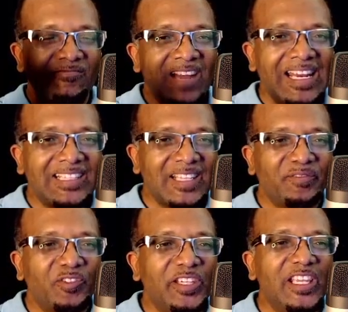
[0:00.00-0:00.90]

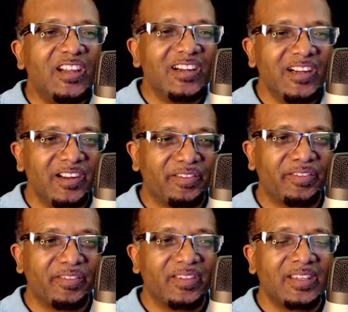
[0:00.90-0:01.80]
relative to the
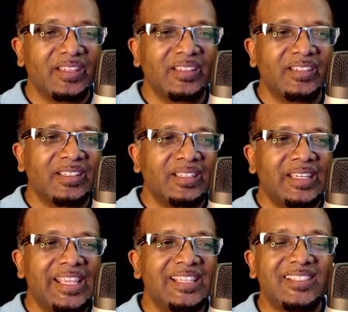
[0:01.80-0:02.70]
earth
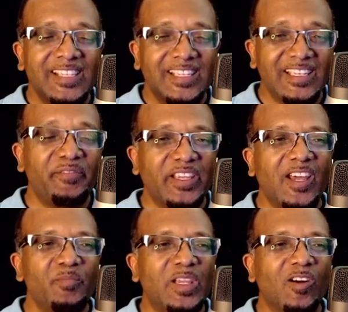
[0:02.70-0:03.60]
is
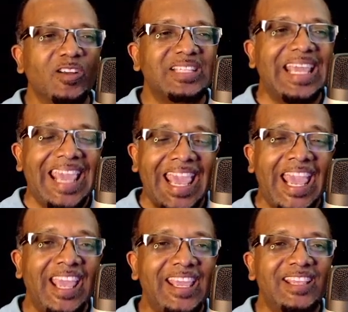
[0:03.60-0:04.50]
significant because
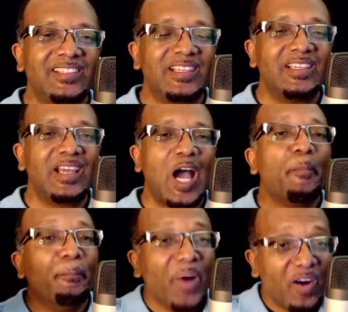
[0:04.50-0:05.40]
air is
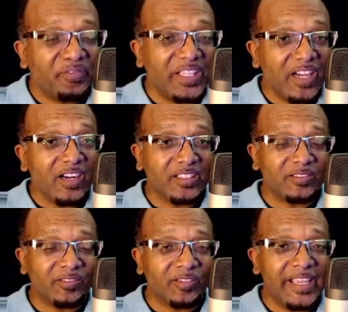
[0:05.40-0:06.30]
above the
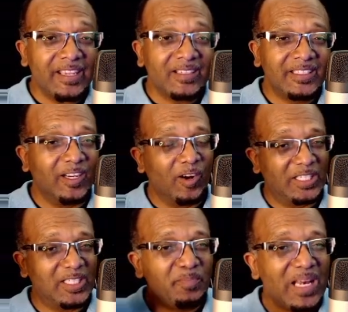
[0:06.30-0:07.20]
earth. Okay? The
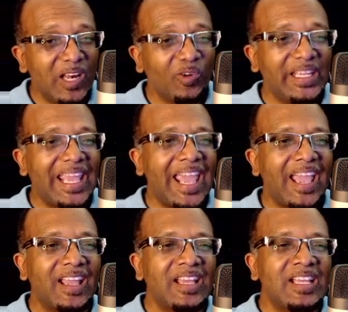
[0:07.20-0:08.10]
earth is below the
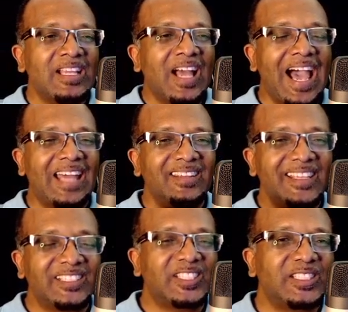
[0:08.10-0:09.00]
air.
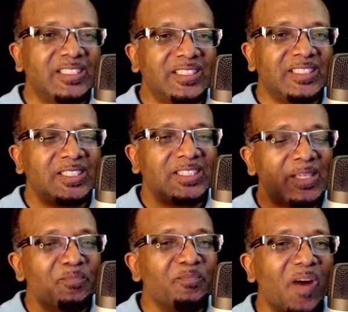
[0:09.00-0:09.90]
And this
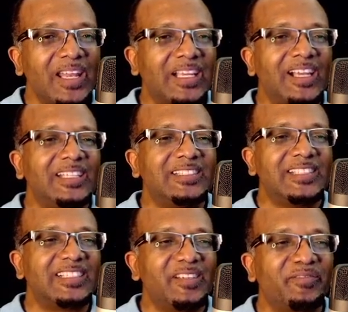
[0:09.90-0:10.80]
symbolically
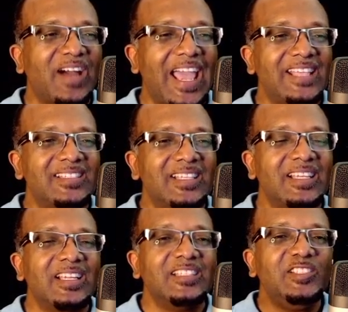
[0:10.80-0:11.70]
signifies
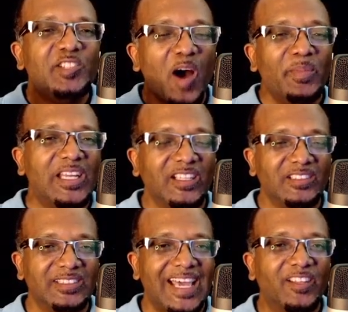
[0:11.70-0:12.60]

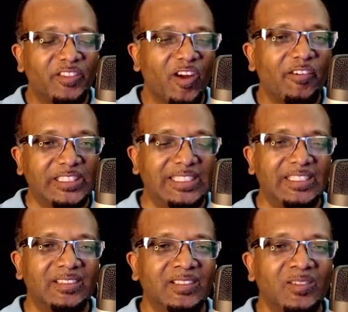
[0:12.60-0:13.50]
dominance and
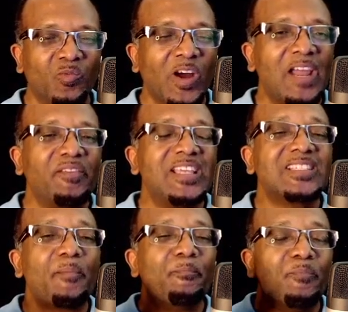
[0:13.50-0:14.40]
authority. Whatever
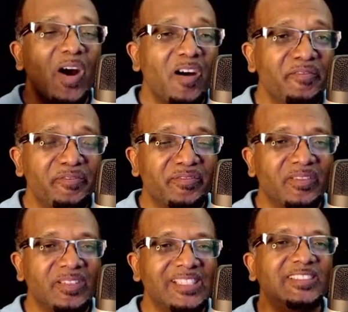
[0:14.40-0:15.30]
is above
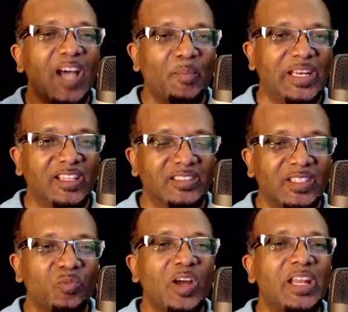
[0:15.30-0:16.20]
is
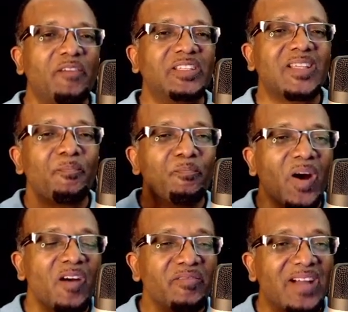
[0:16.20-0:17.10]
dominant. Whatever is
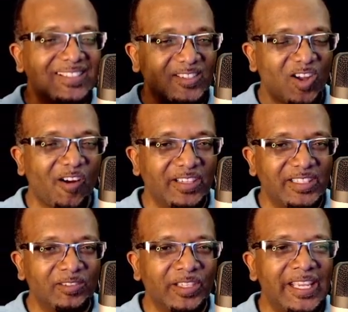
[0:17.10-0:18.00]
above has
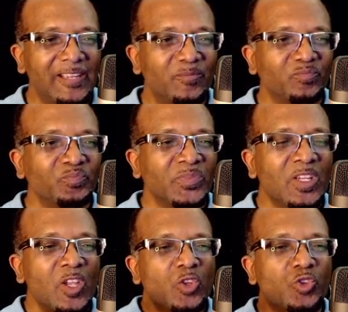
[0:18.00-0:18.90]
authority. Okay?
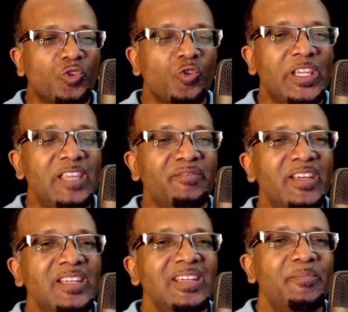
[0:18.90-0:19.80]
So
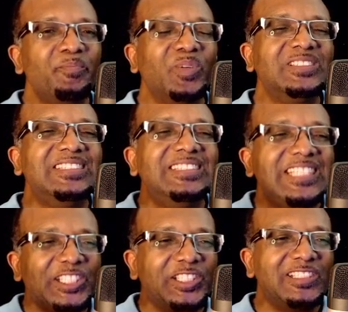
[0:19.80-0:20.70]
even the
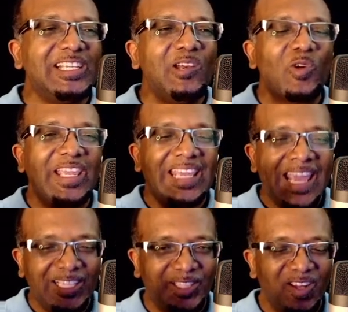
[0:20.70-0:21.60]
position, the
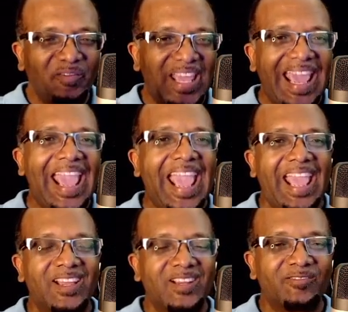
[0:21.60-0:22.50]
location of
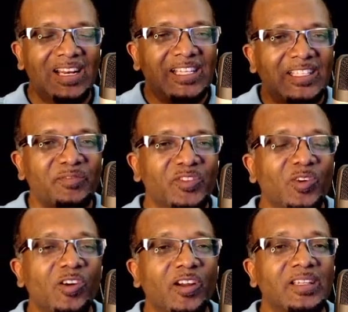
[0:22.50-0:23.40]
air relative
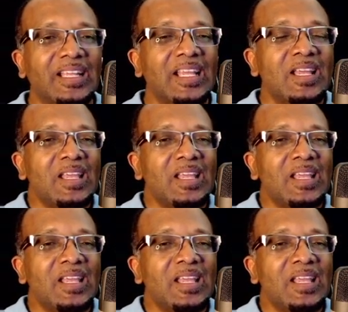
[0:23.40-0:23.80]
to earth